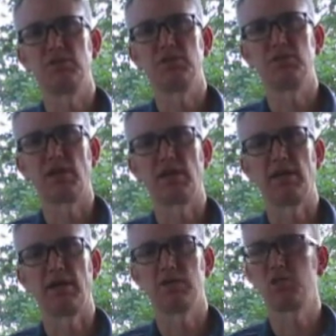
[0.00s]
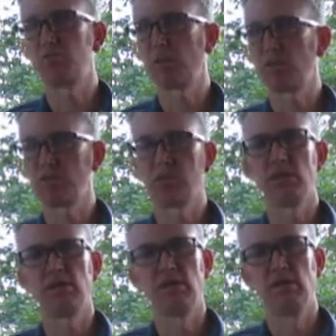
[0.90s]
check it out,
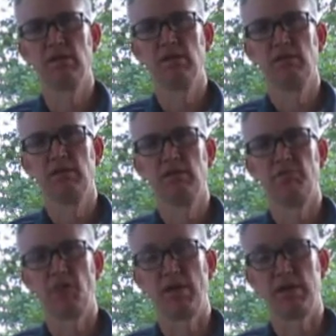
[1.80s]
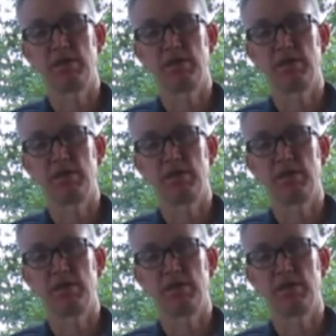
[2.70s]
especially for today's